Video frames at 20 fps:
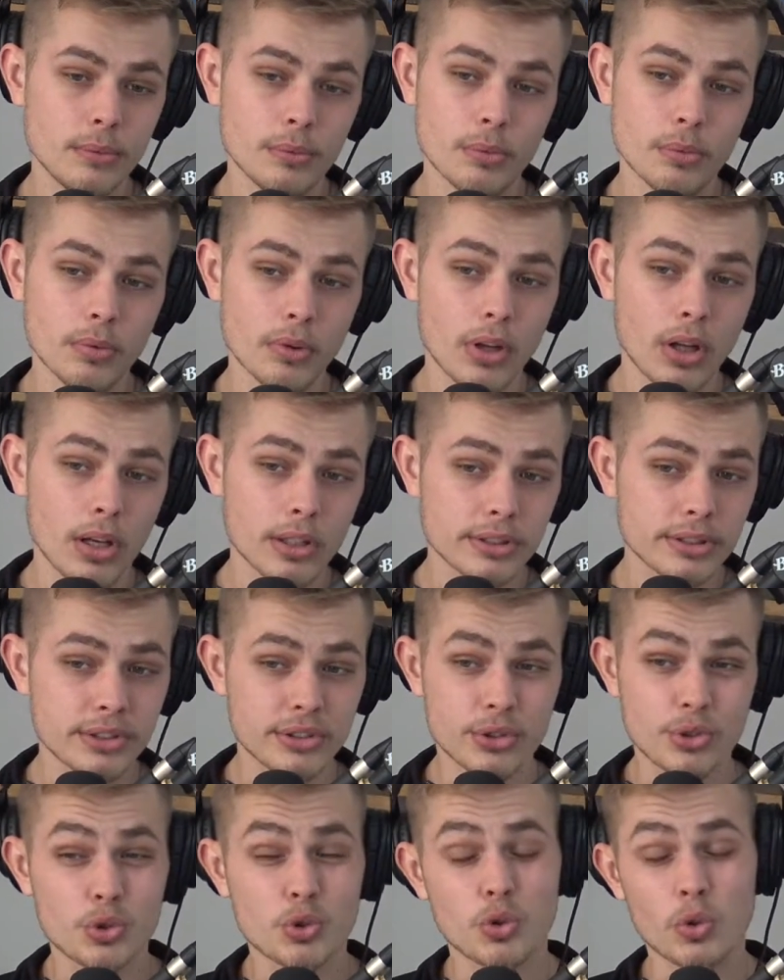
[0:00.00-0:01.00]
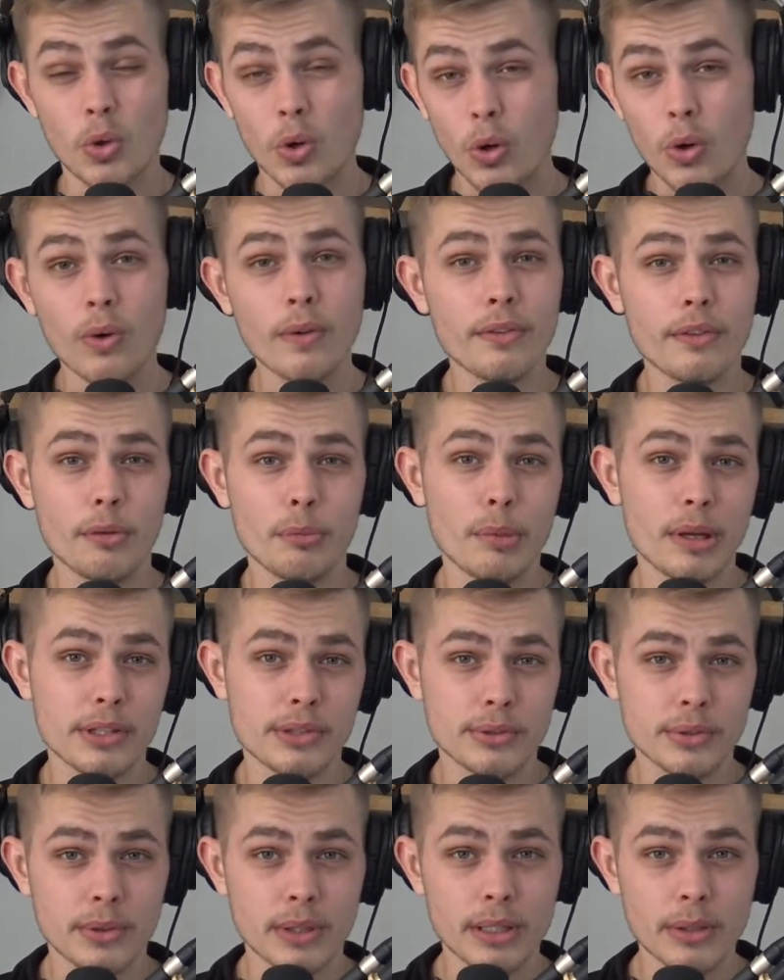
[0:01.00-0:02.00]
lost control of the
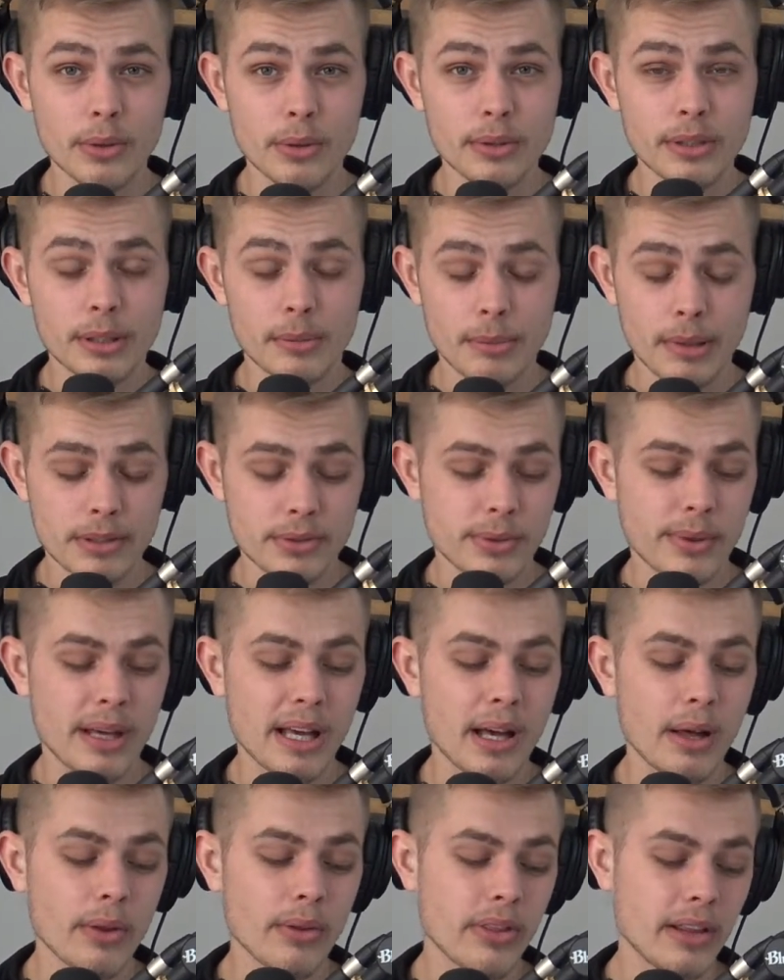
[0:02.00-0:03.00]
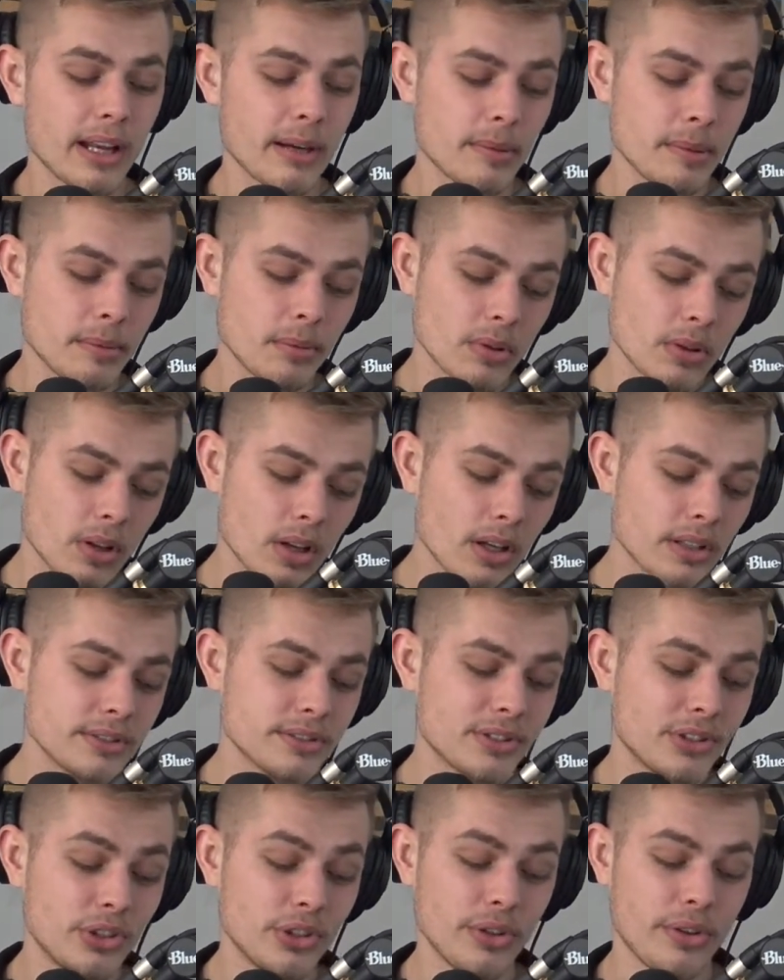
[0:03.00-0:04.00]
mental Ill, the mental health. A lot of people lost
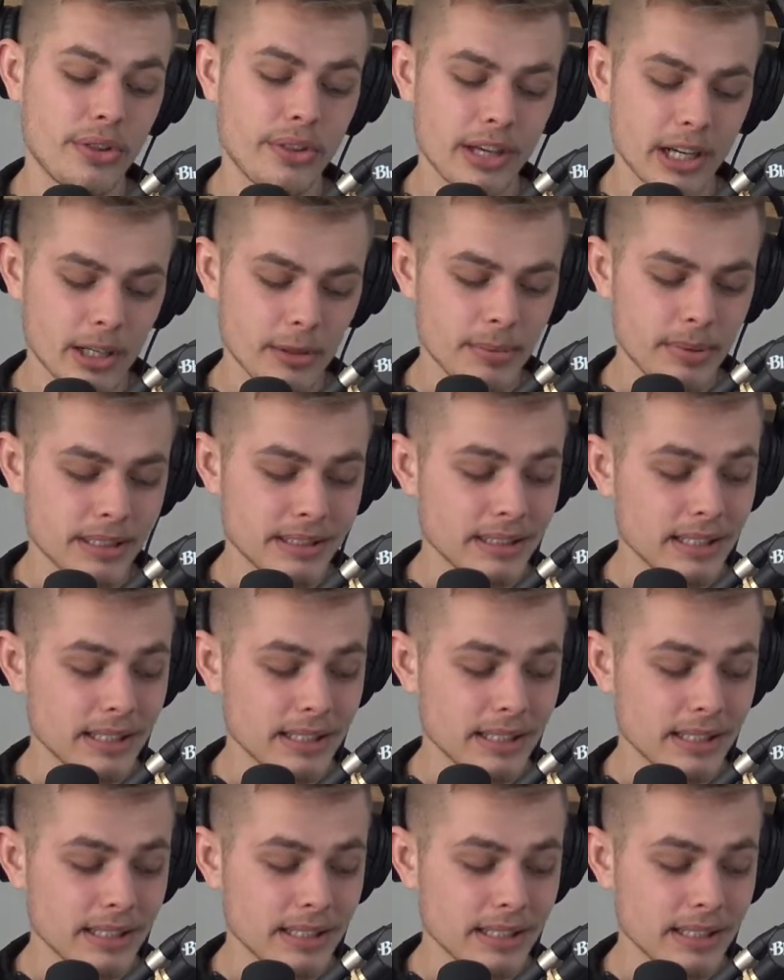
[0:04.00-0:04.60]
a good therapists.